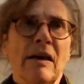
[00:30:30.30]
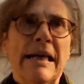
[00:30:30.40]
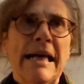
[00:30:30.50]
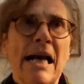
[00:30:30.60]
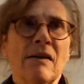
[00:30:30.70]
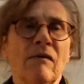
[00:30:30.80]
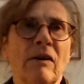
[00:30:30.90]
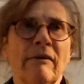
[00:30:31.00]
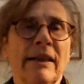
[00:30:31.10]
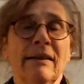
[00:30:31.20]
he had a
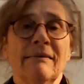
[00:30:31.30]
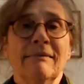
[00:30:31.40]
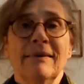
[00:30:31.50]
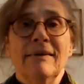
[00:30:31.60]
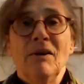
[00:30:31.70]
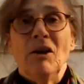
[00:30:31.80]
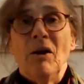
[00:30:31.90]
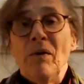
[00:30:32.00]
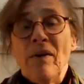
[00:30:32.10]
very, you know,